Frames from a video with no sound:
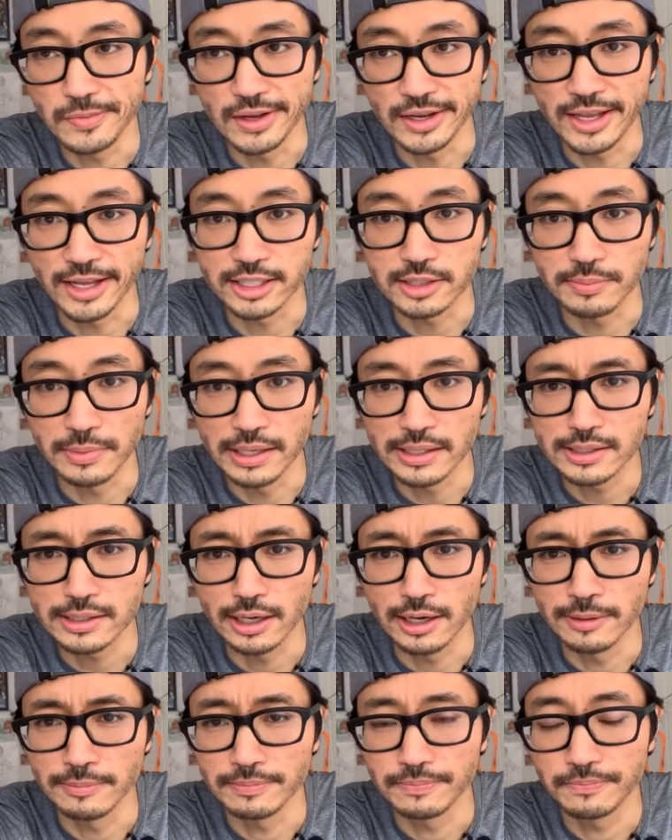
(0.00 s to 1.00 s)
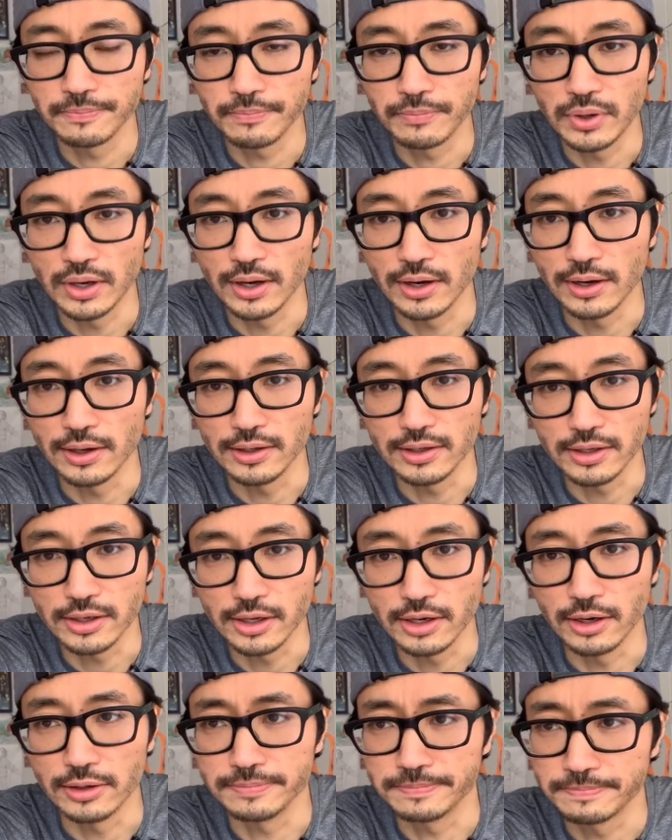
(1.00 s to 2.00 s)
gets messed up. But you
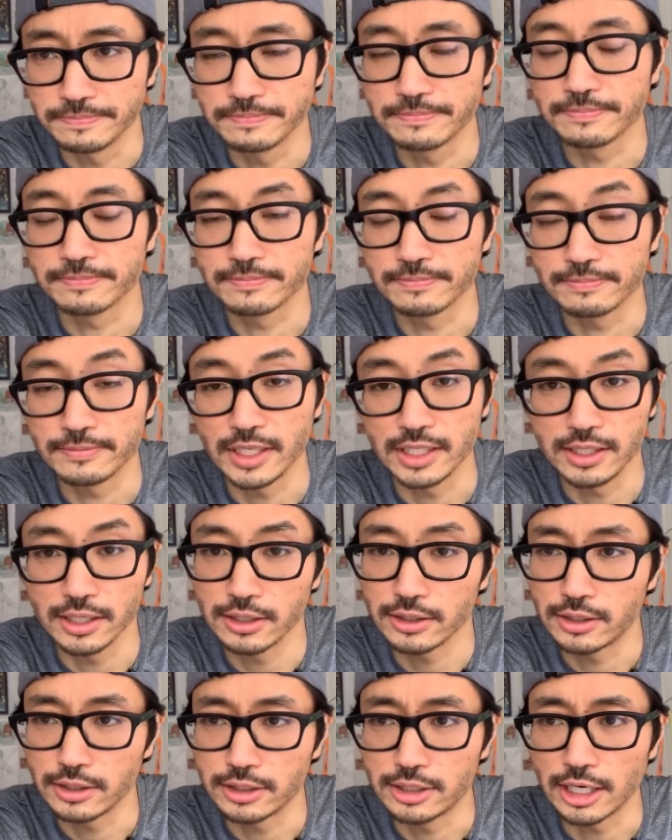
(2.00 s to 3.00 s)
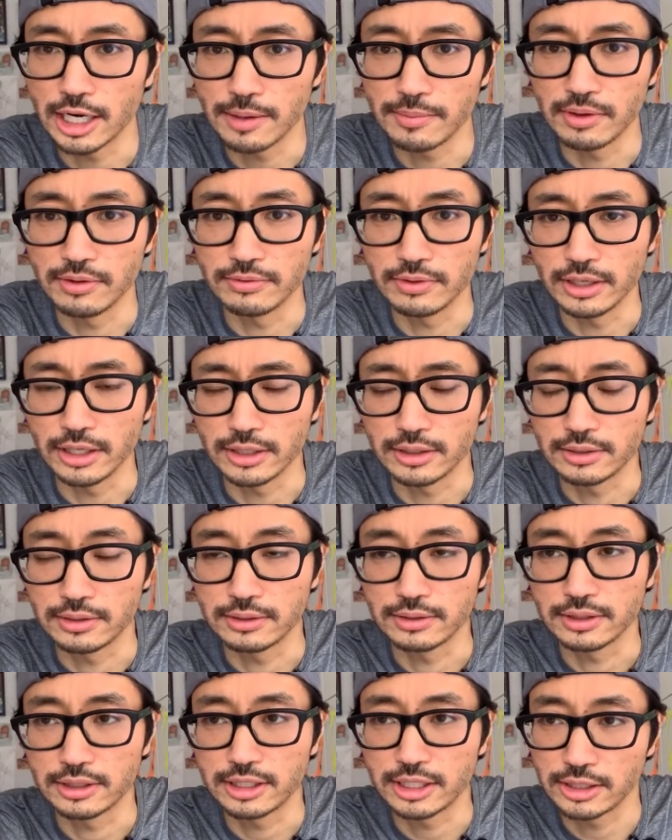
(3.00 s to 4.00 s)
know, they did a good job of like
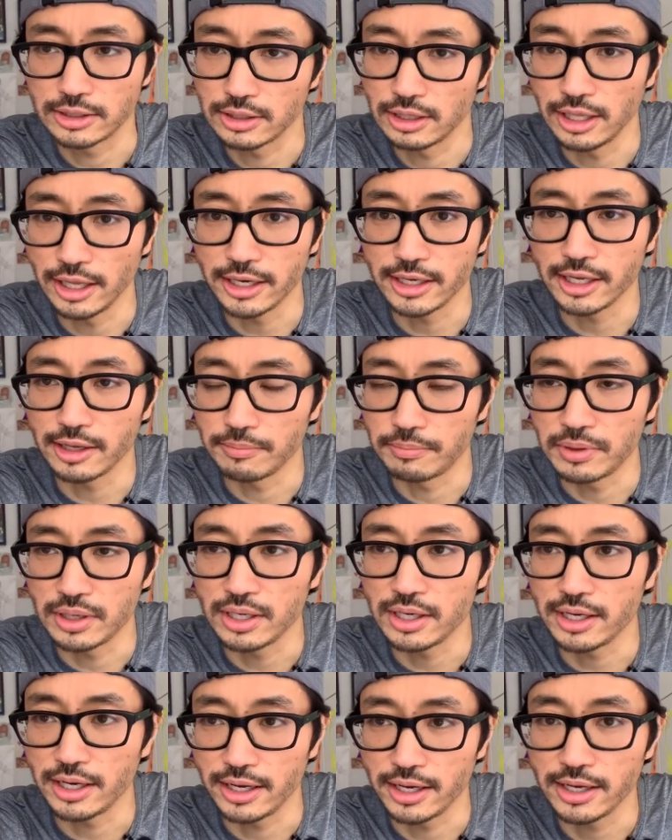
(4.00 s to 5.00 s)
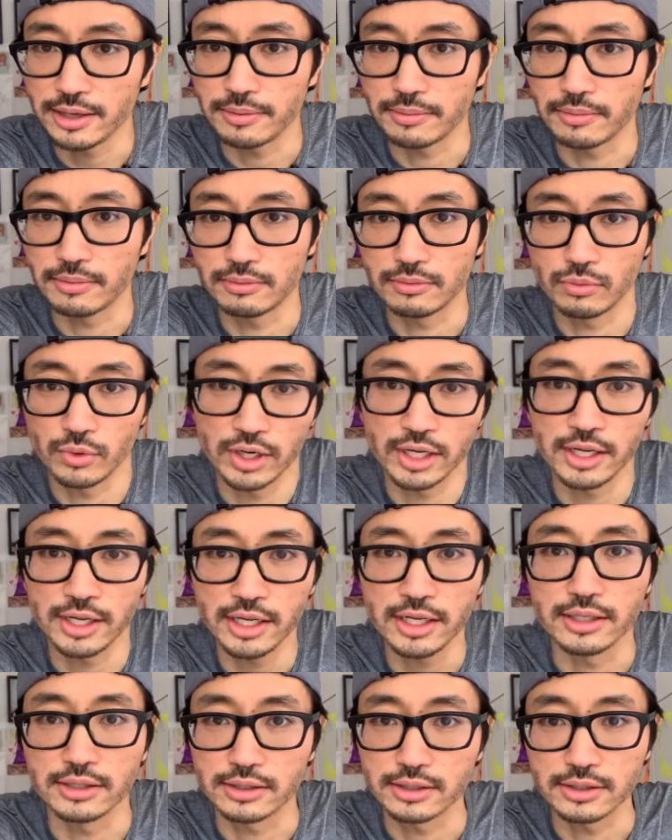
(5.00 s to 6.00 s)
letting it be what it
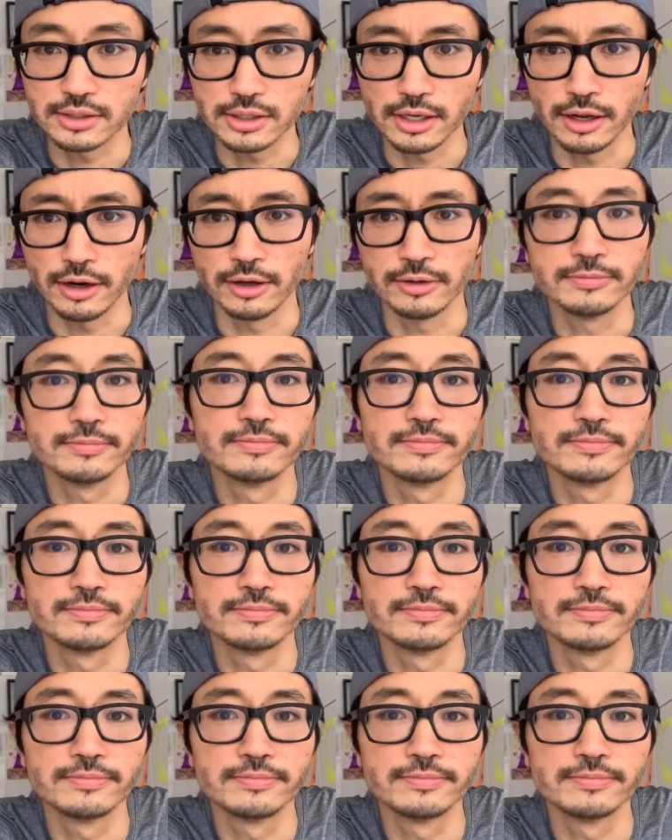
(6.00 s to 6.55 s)
is. You know.